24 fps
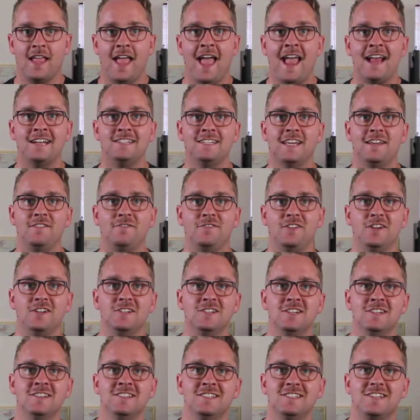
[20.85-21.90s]
Hey Team
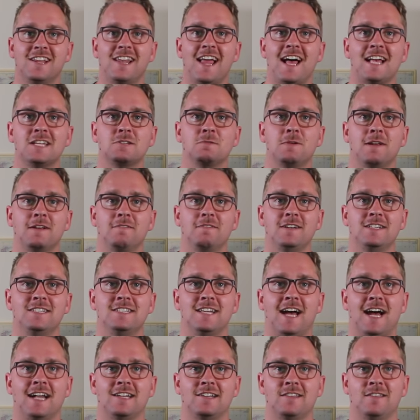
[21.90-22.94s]
Fusion, so last week we
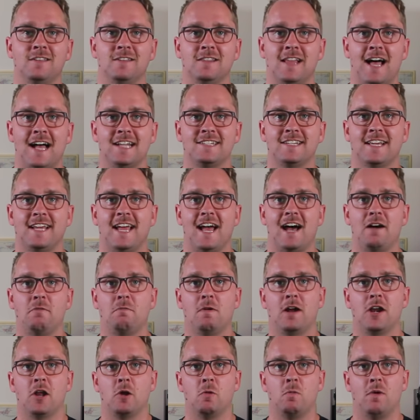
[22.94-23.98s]
started the Latte Art
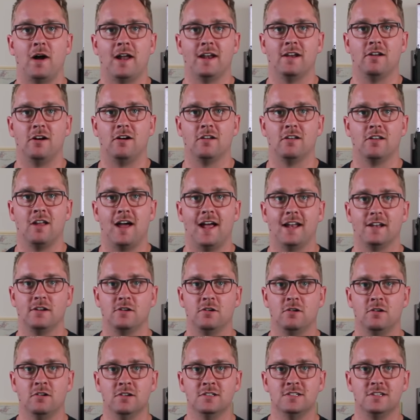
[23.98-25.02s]
one oh one online
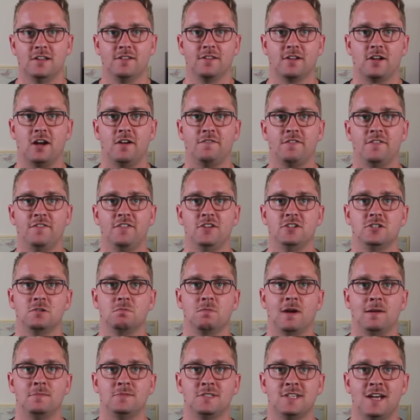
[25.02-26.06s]
course on the Coffee
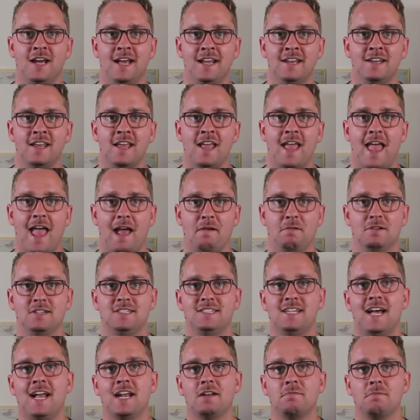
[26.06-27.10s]
Fusion website, and we
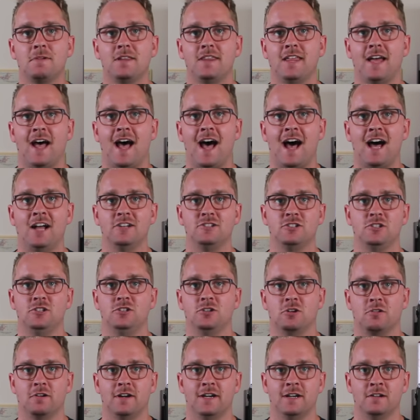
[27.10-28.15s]
started with the heart
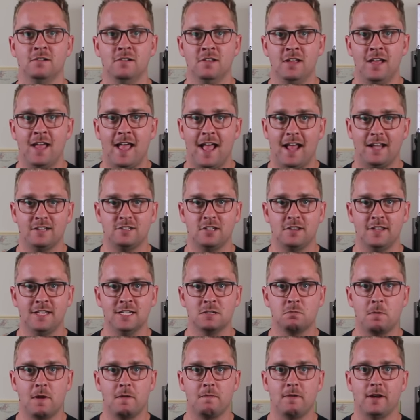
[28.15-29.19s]
tutorial, and so
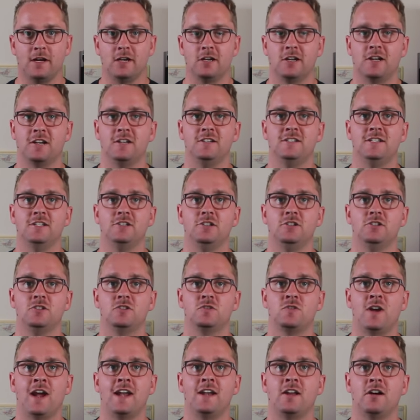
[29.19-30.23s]
this week we're going to continue
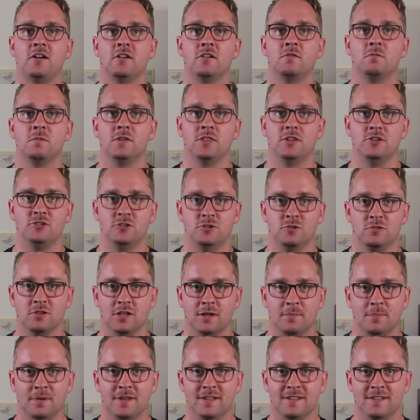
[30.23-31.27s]
straight on with the tulip.